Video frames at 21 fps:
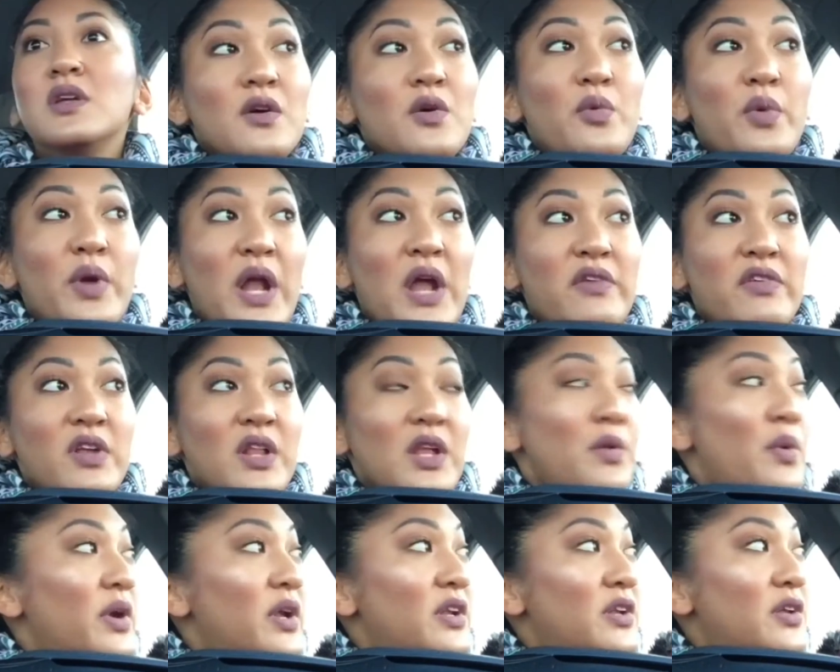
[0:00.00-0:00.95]
What I really
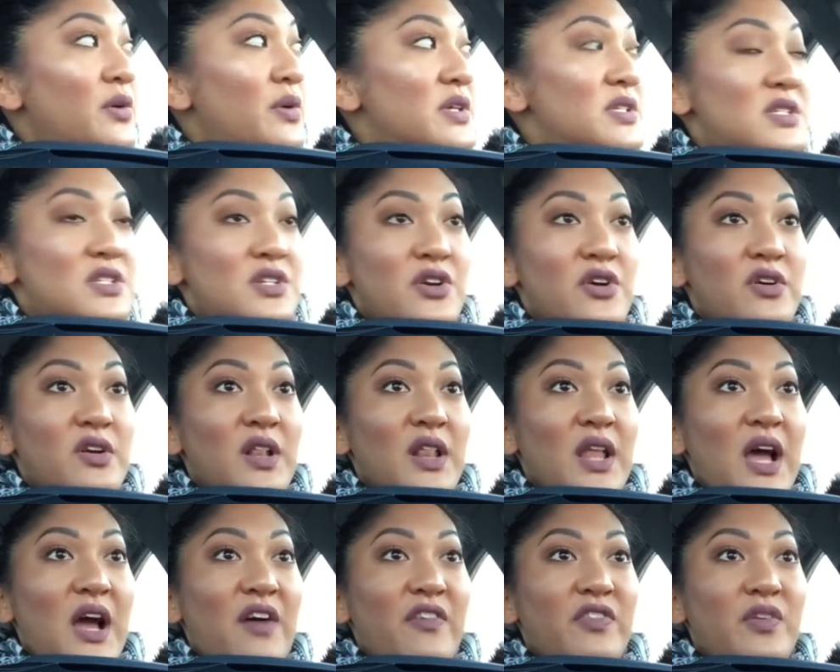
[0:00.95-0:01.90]
want to do is turn
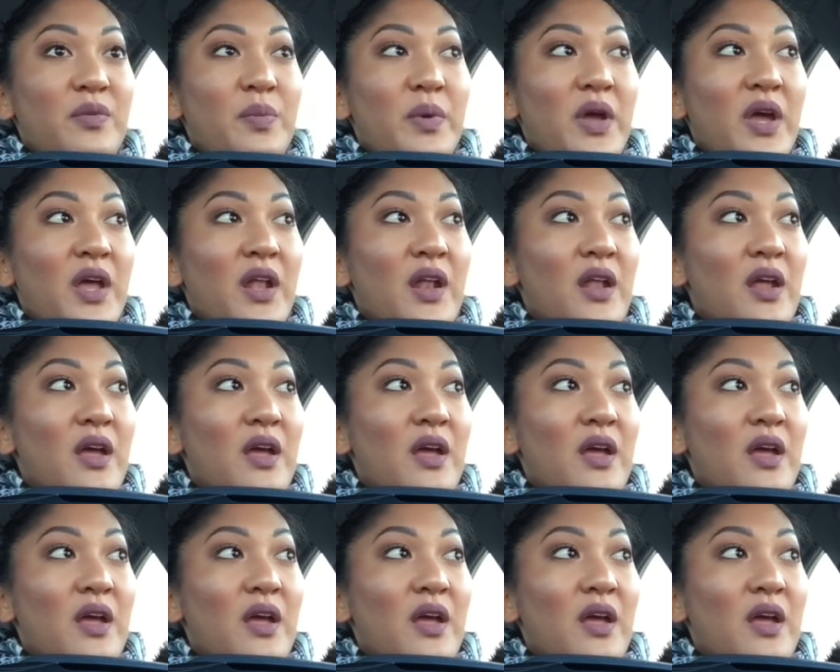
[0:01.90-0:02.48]
left, but